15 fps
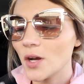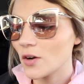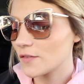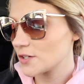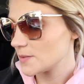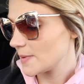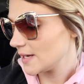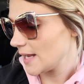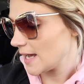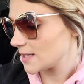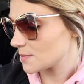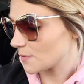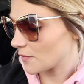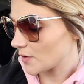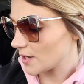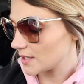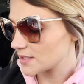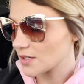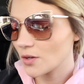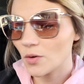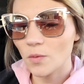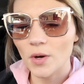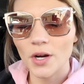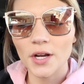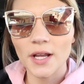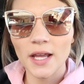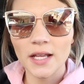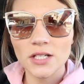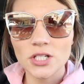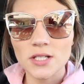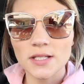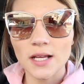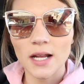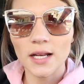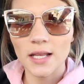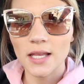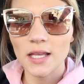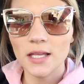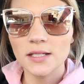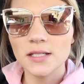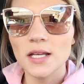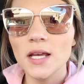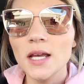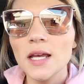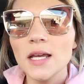over to my dad's before he has to go to work and just kind of eat